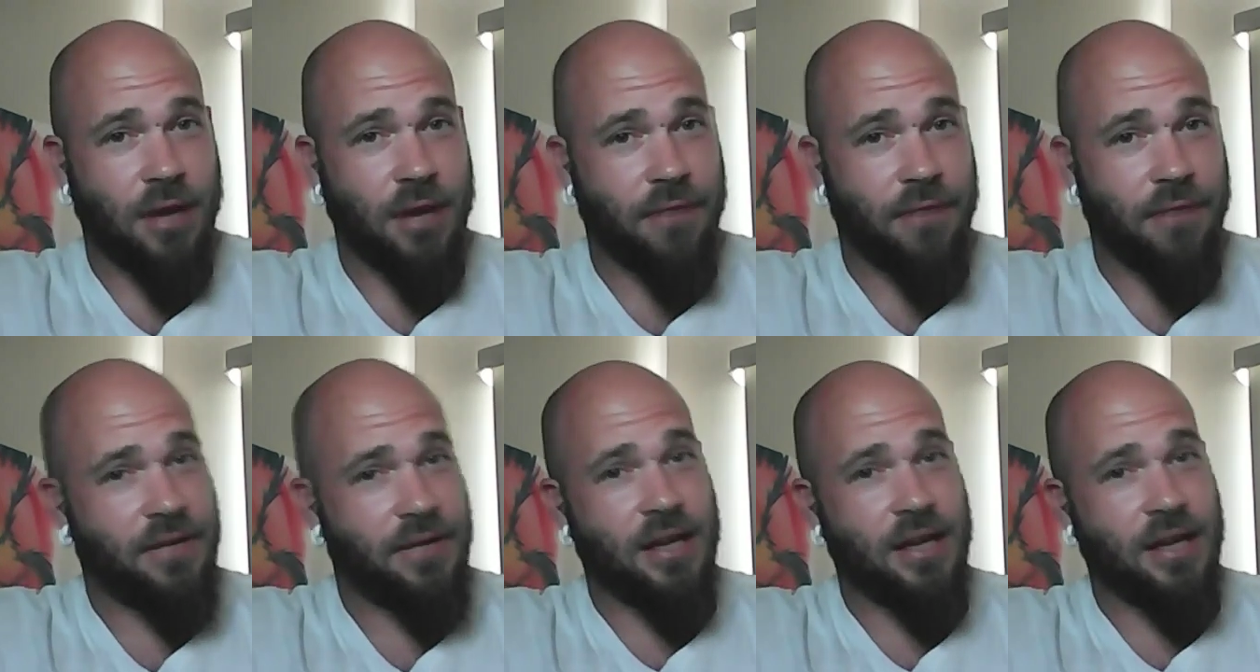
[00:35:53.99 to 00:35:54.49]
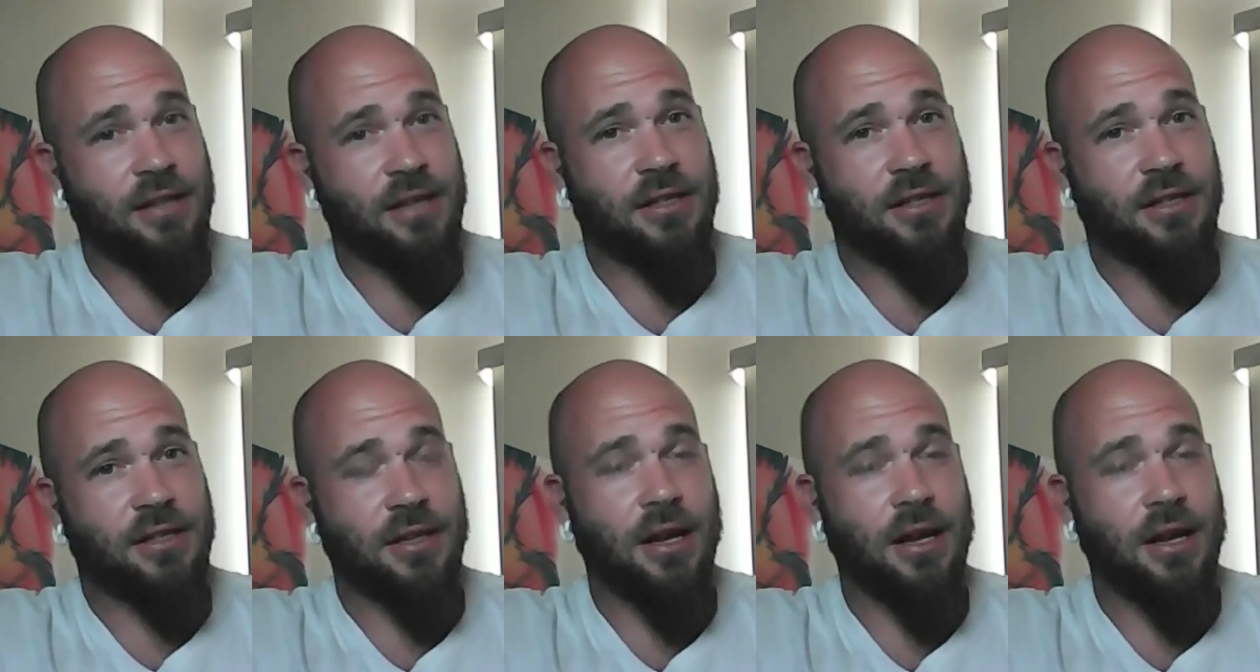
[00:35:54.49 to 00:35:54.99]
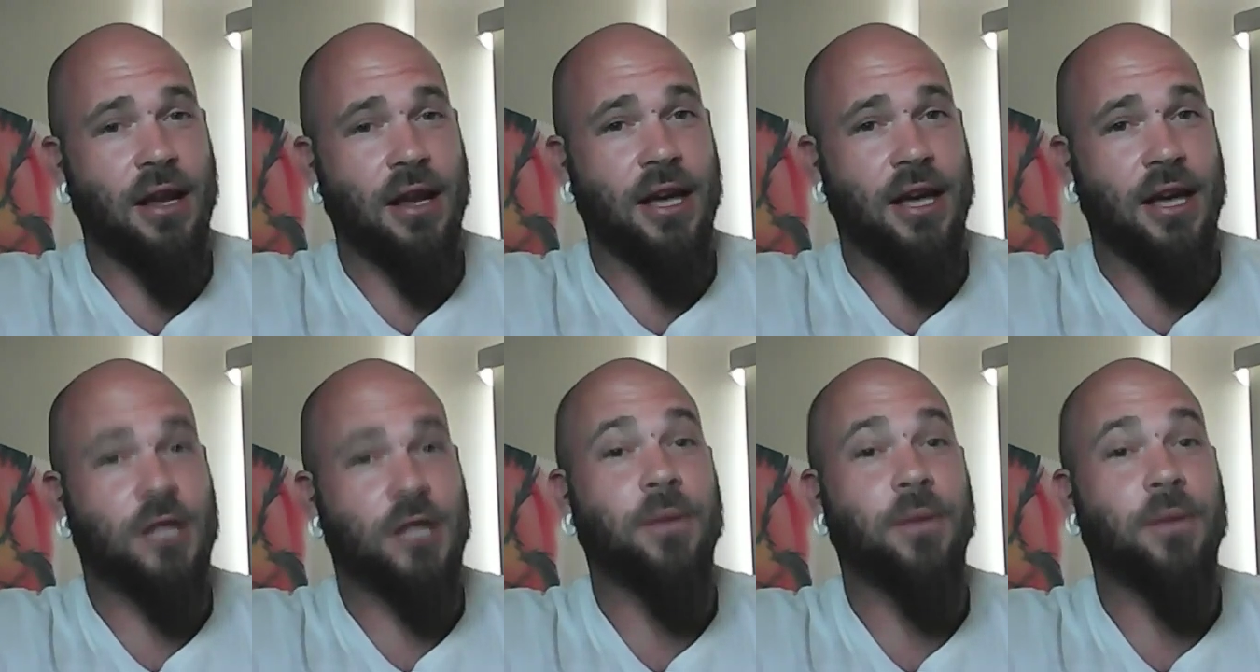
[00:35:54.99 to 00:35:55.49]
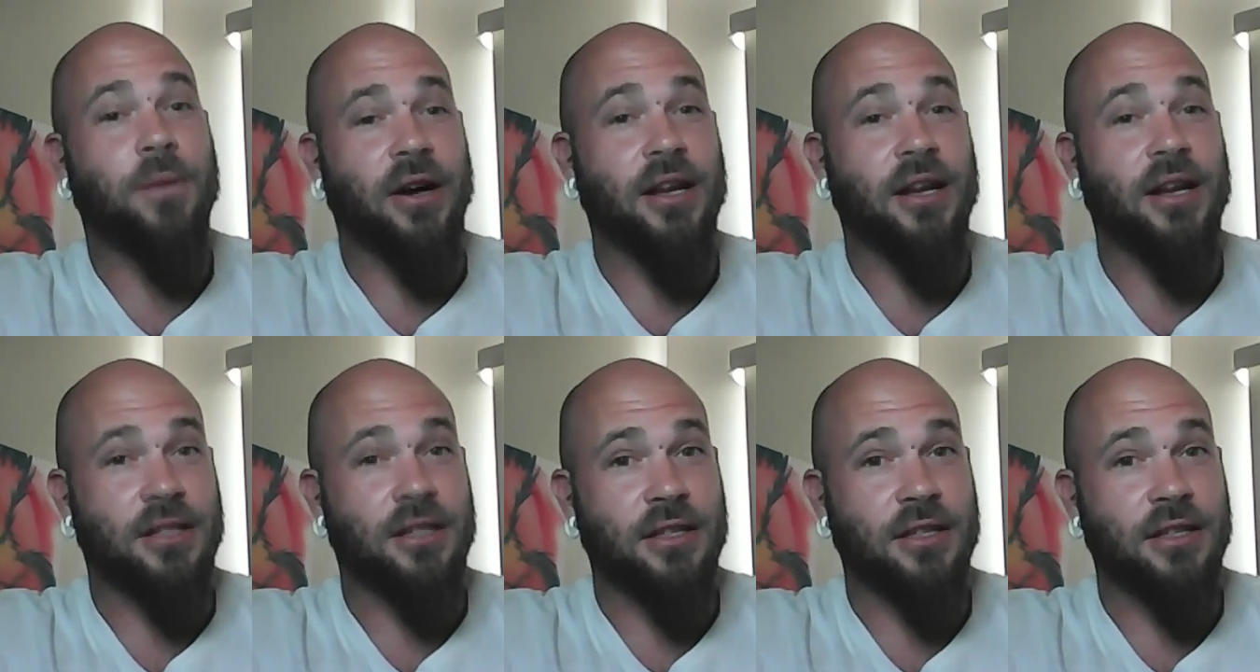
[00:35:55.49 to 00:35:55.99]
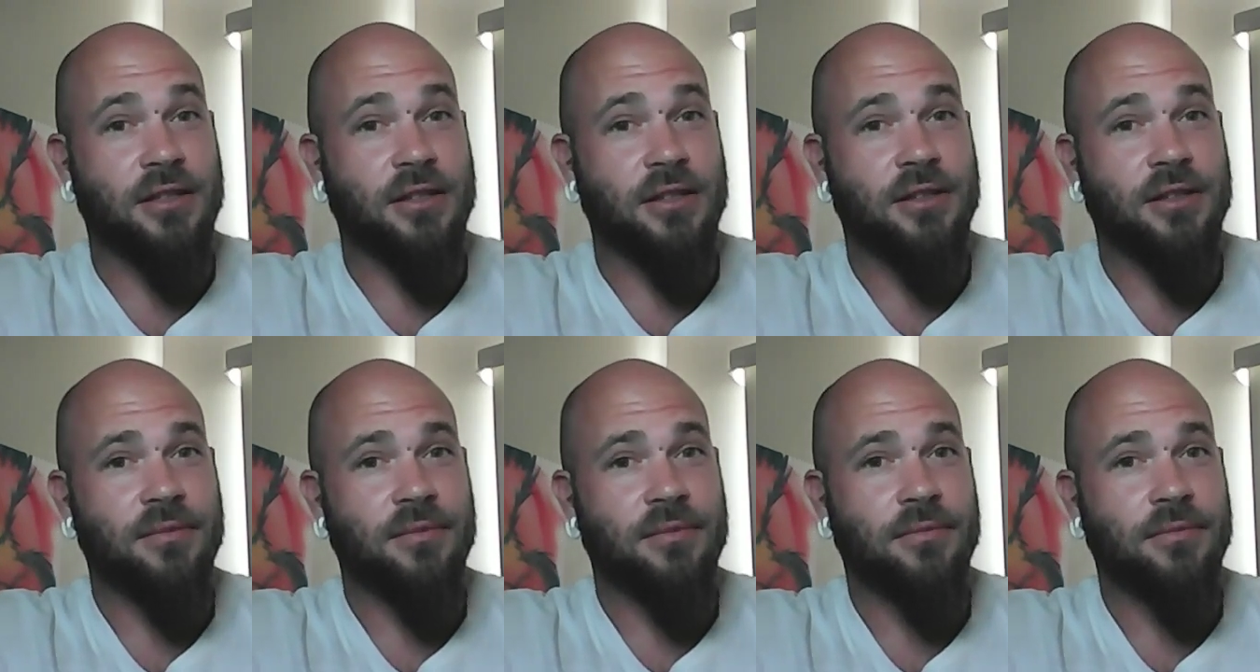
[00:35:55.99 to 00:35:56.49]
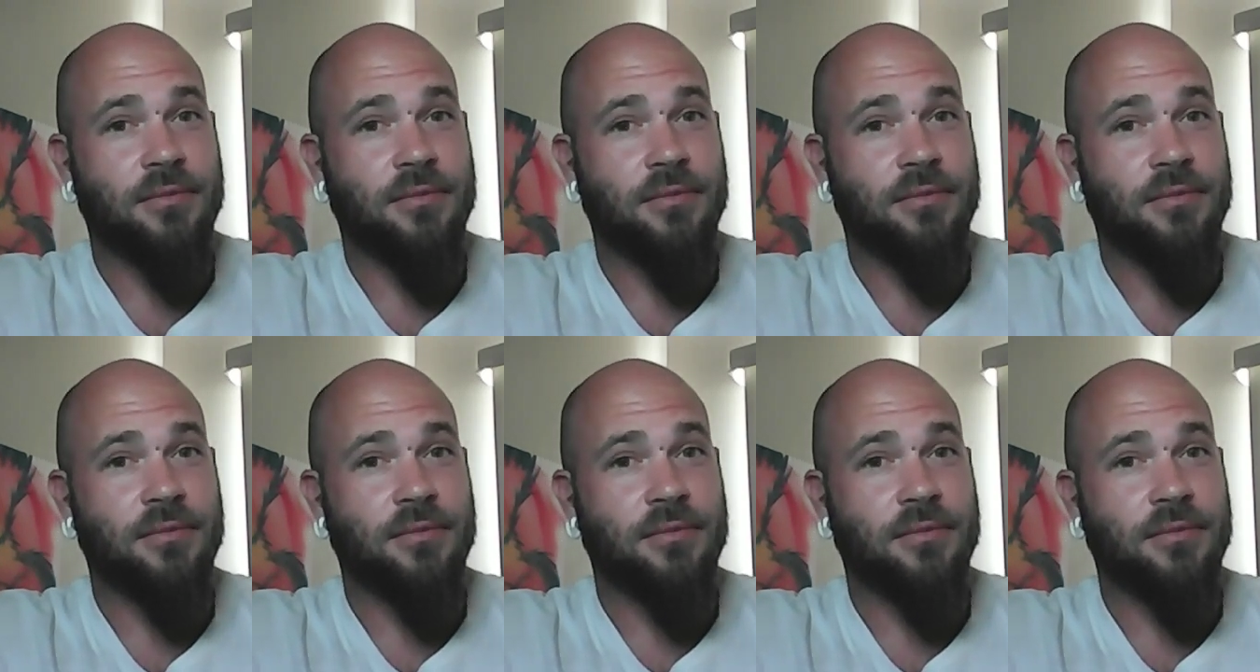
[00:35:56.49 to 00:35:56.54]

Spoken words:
of these experiences,